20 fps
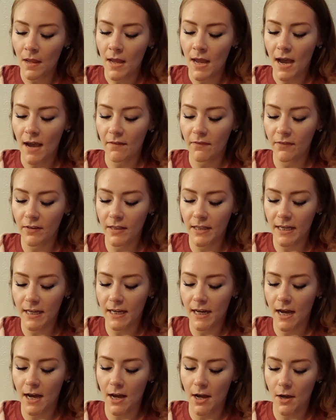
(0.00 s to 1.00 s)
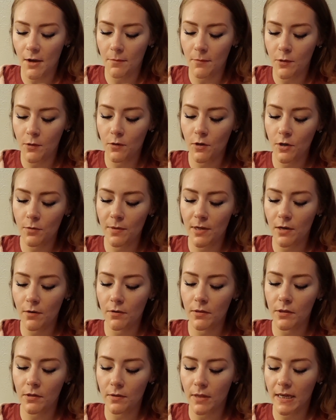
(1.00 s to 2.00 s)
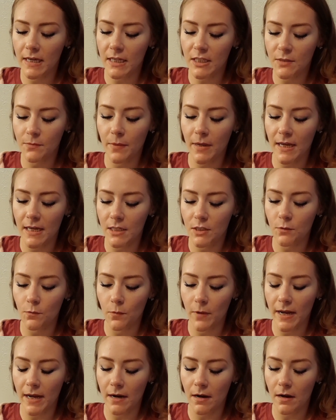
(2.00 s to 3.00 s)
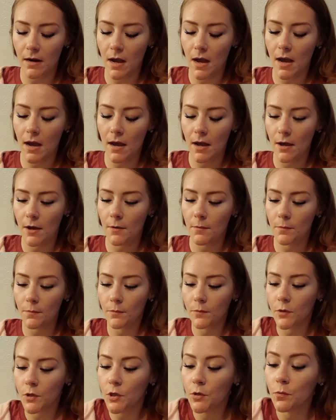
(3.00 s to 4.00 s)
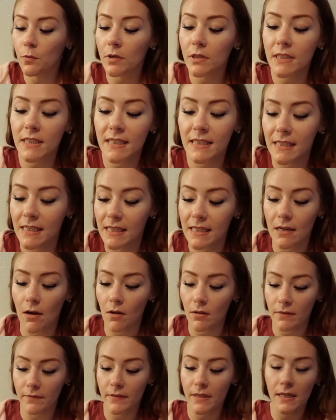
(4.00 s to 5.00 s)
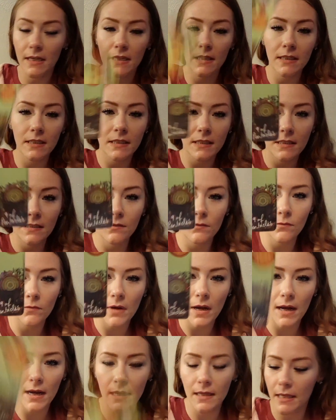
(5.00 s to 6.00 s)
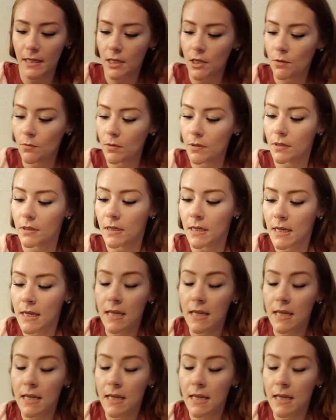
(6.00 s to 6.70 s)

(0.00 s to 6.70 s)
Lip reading: I feel like you could have been going through like a space where you weren't seeing all of this, right? Like you were